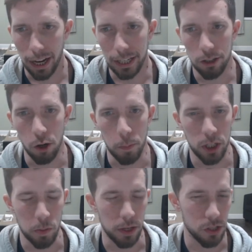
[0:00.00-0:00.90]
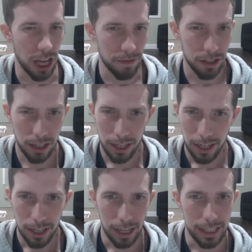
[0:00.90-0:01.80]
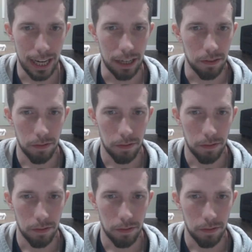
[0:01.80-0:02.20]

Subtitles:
I go bishop a7, again,